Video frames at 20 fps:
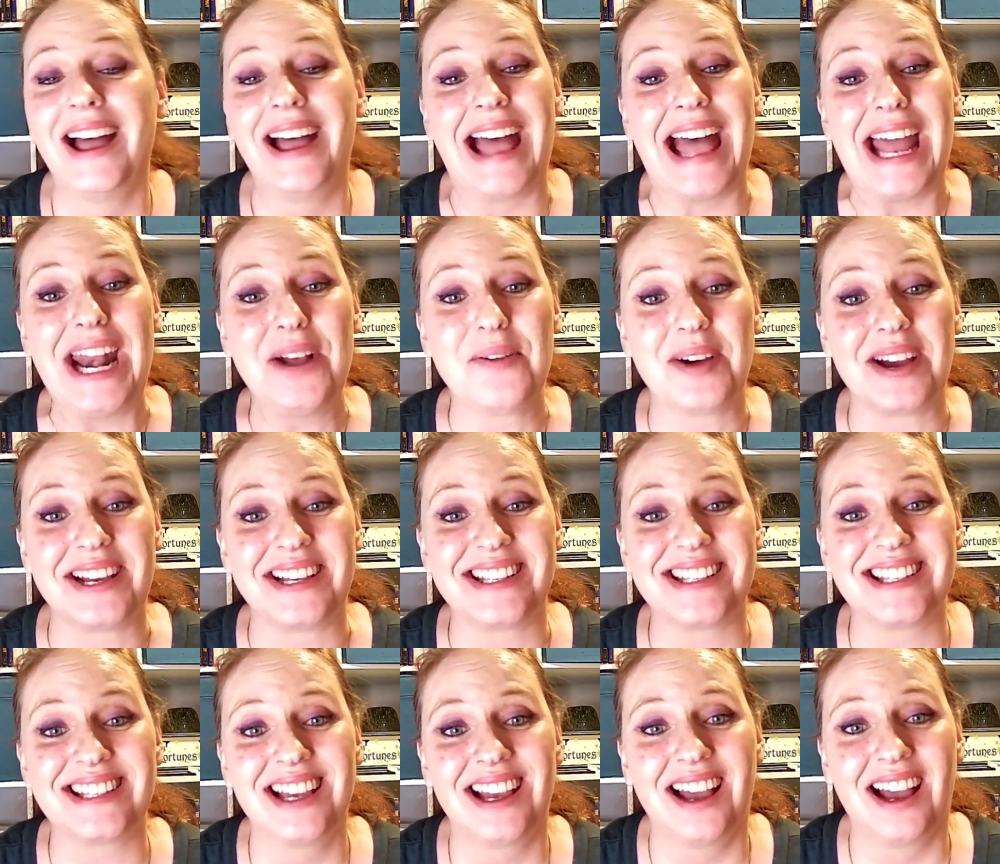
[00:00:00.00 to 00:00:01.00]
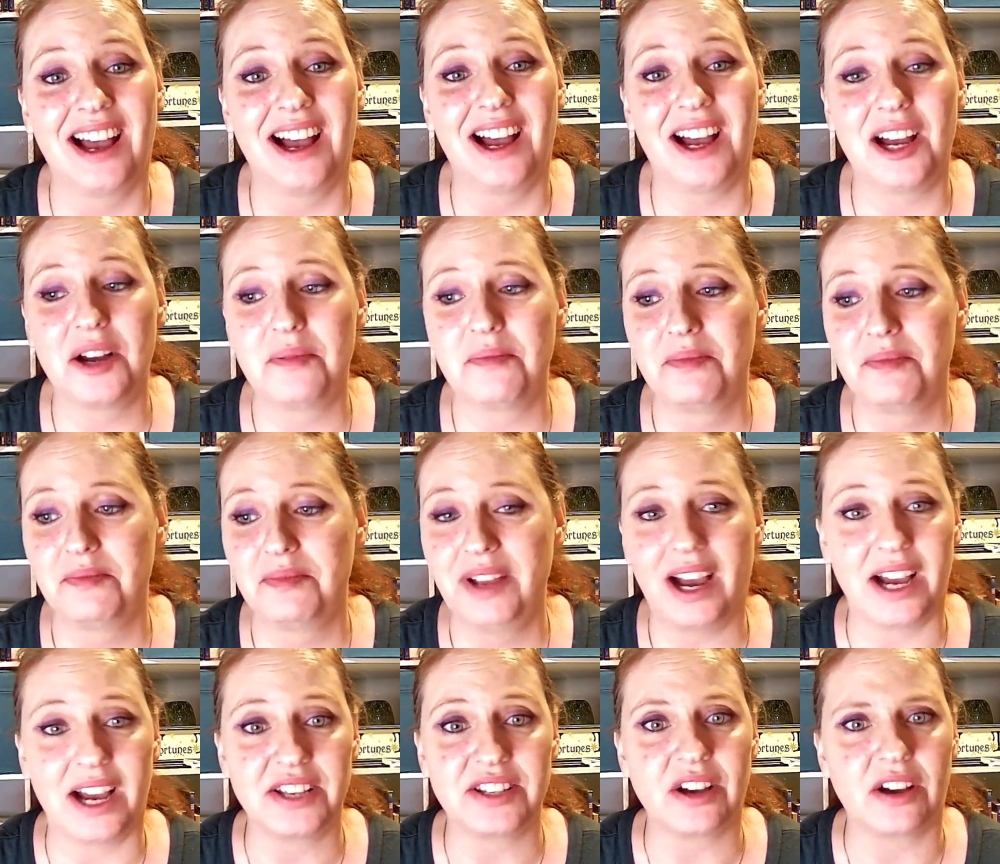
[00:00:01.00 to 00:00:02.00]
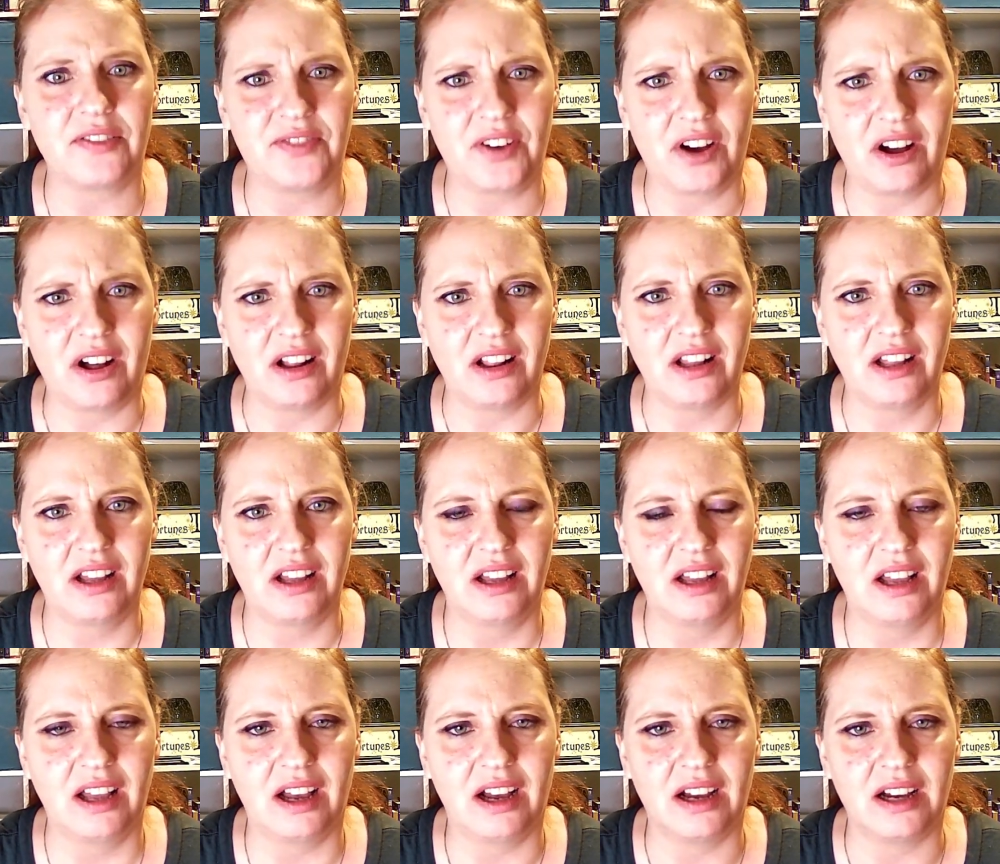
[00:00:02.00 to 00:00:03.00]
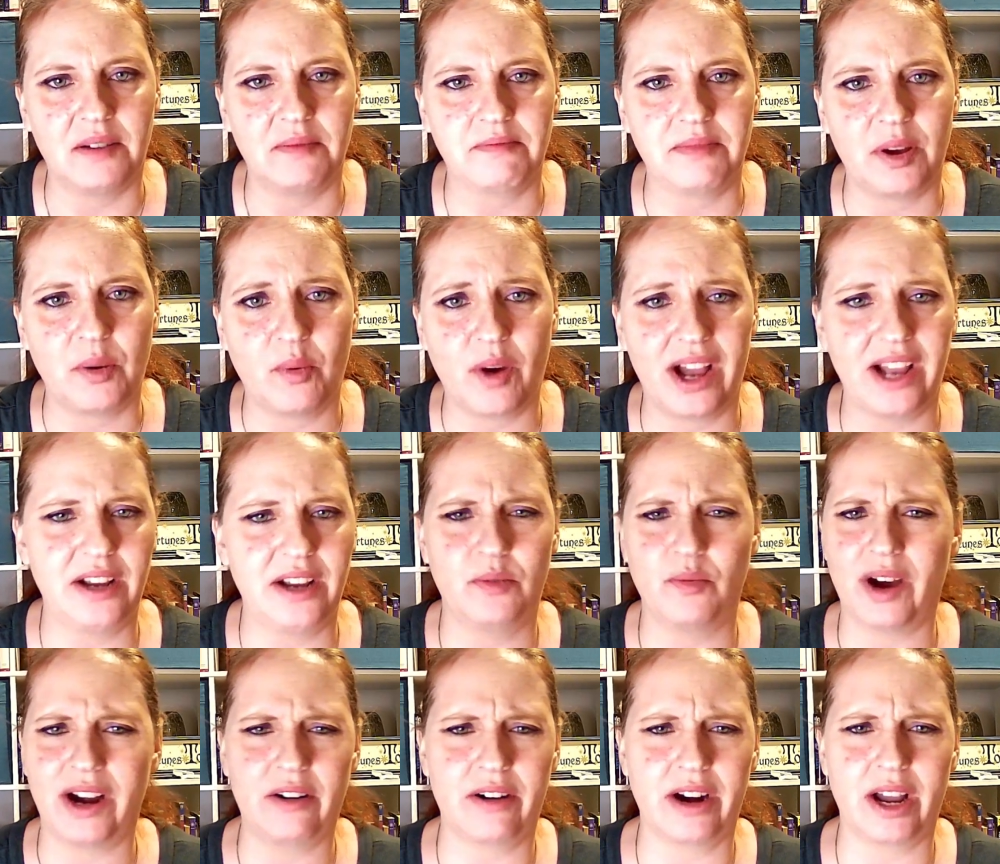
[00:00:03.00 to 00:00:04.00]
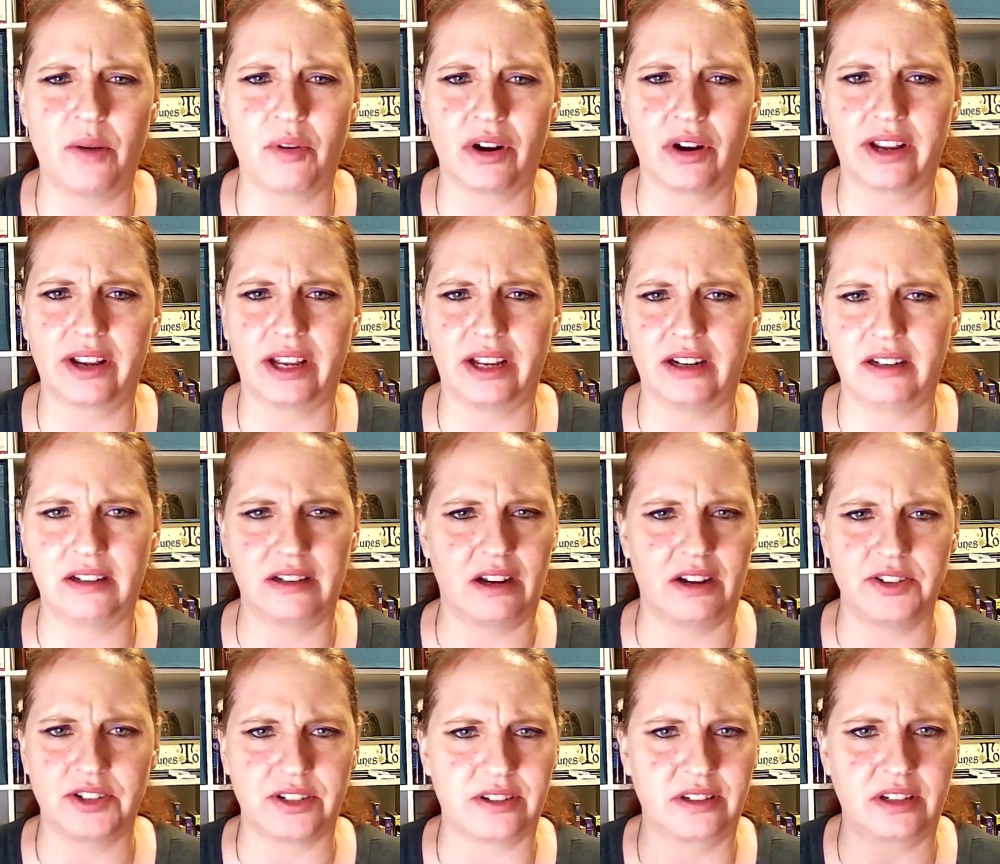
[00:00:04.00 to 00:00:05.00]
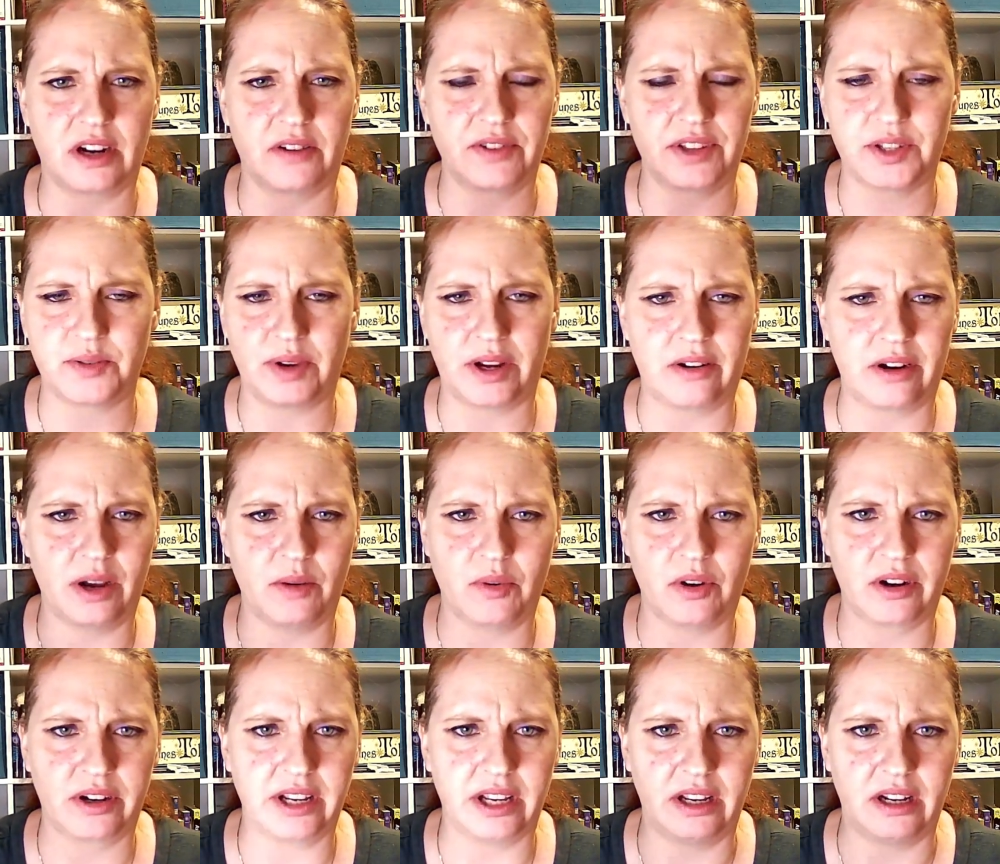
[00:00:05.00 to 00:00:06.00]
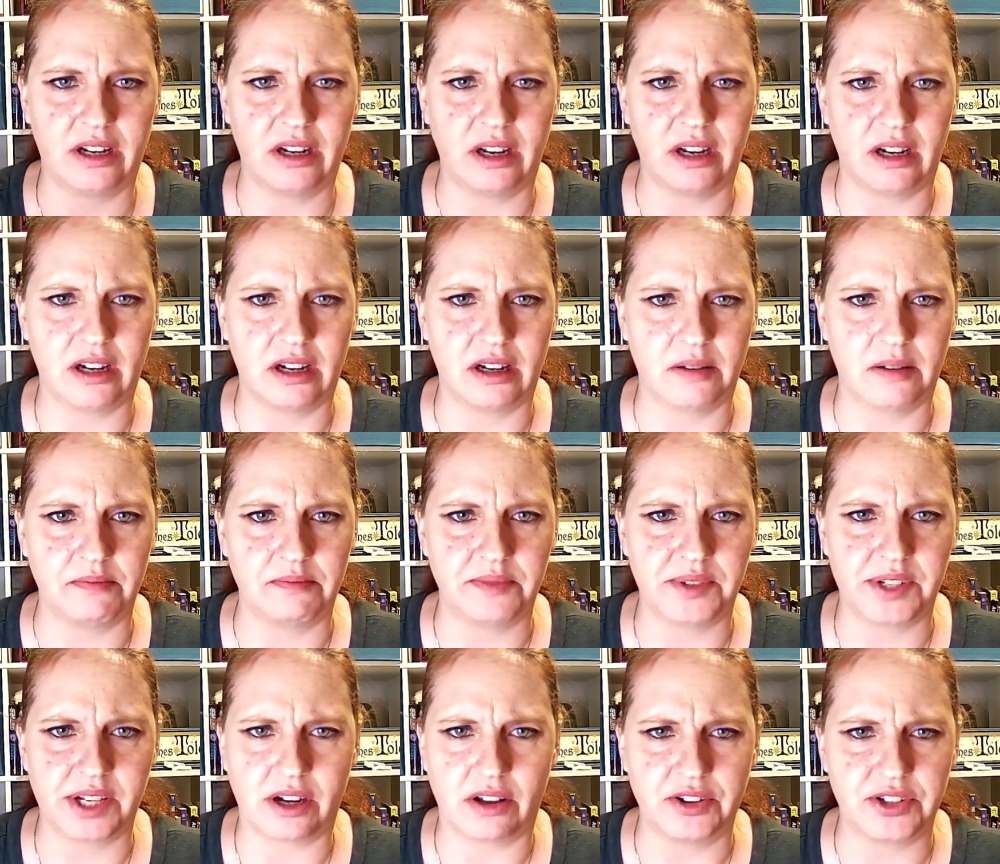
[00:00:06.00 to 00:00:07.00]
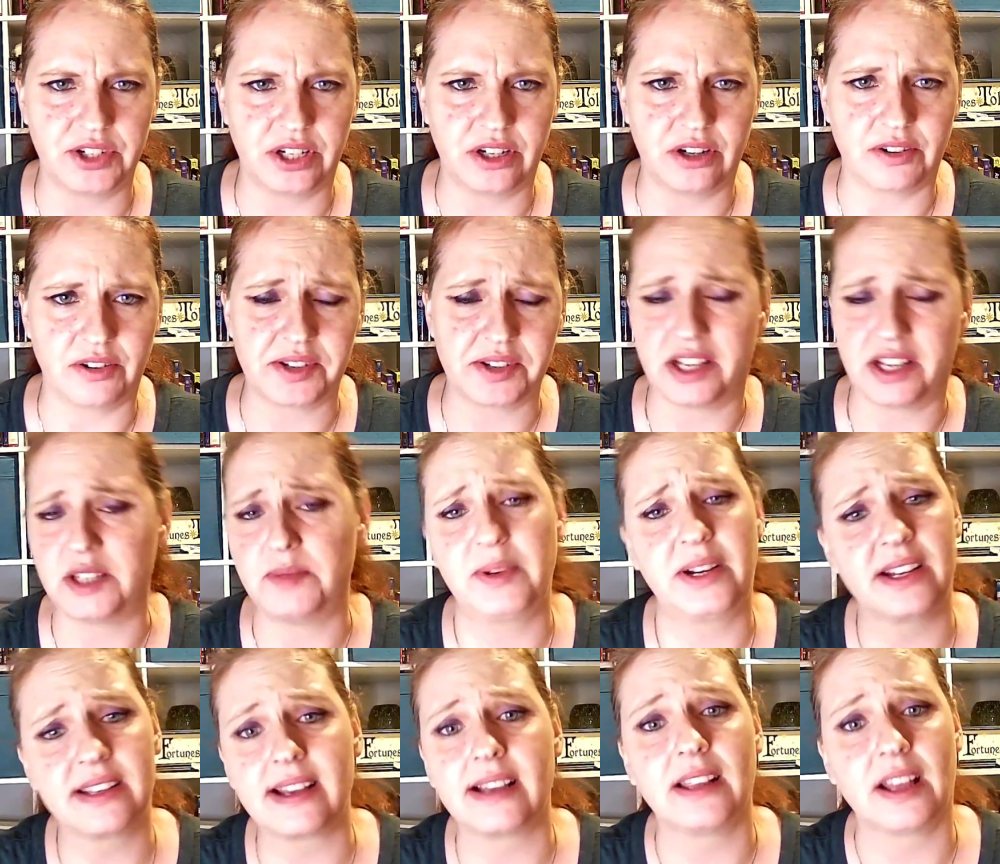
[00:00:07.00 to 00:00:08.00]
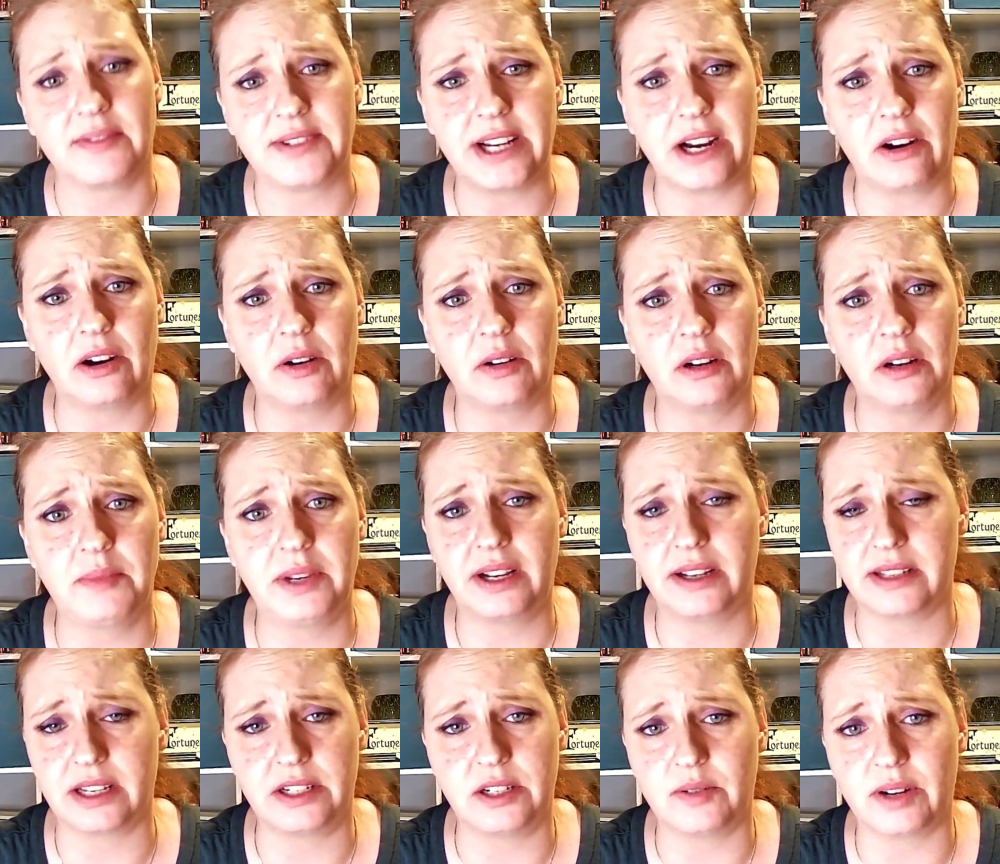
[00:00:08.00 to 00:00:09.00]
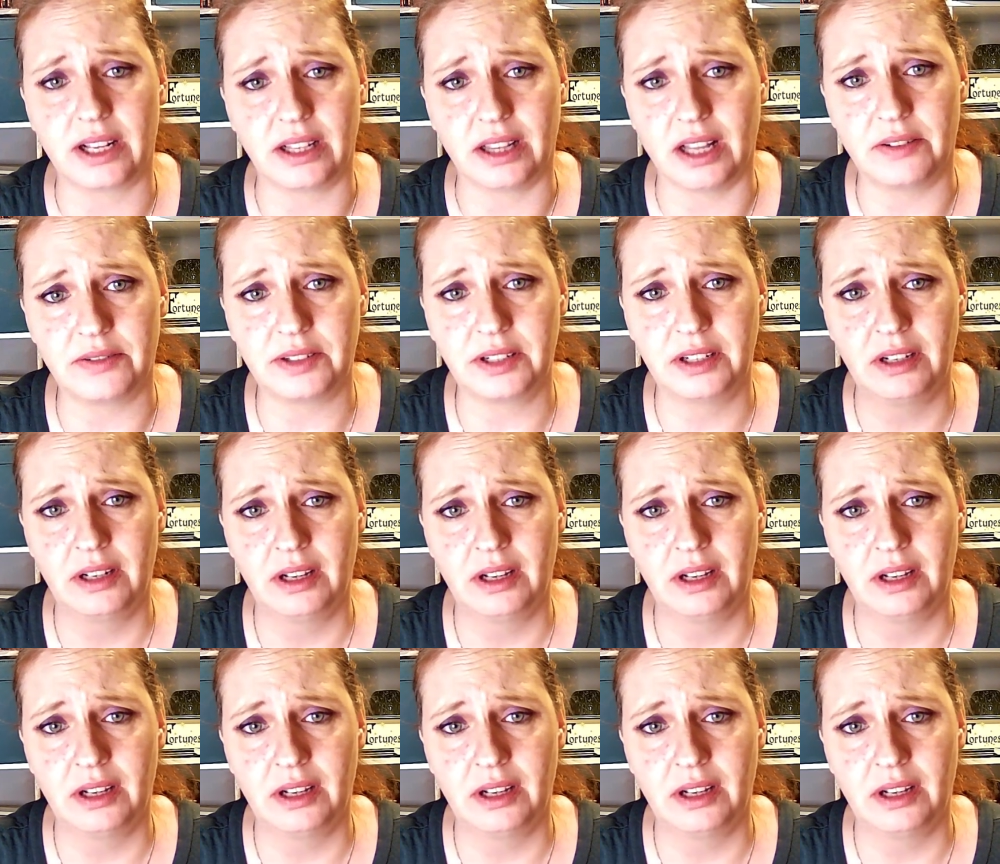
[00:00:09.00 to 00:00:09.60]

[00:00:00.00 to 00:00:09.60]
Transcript: Anyways, um, yeah, I saw Fall. Um, why why don't I work in? I'll just cover this. Why don't I work in um, psychology and neuroscience? Because I love tarot. Because I do what I love.